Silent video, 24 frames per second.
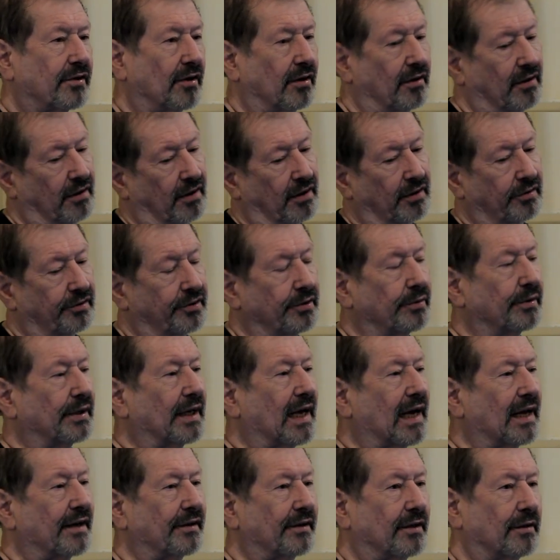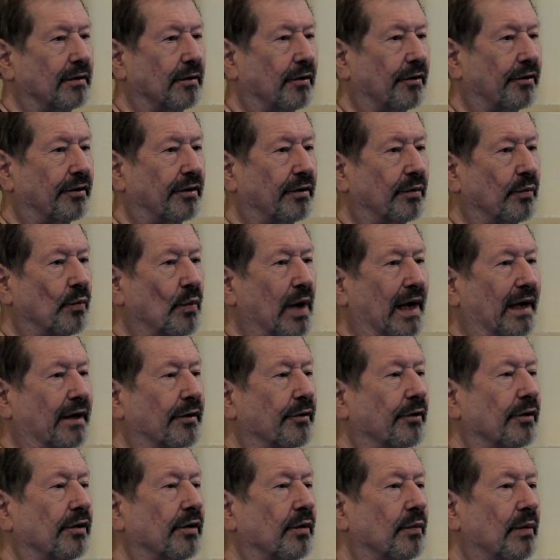I'll do an article on it and whack
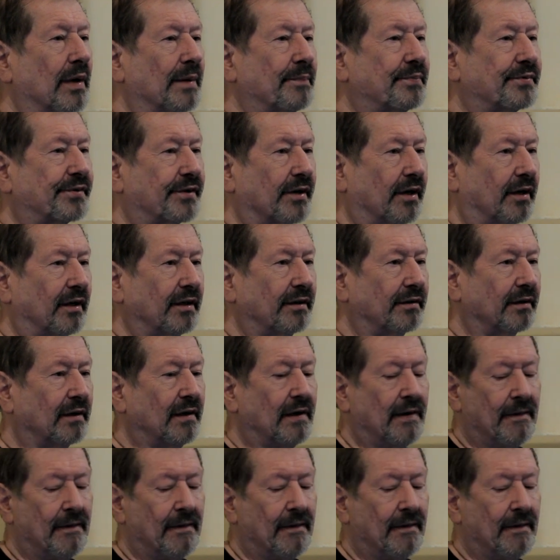it on the website.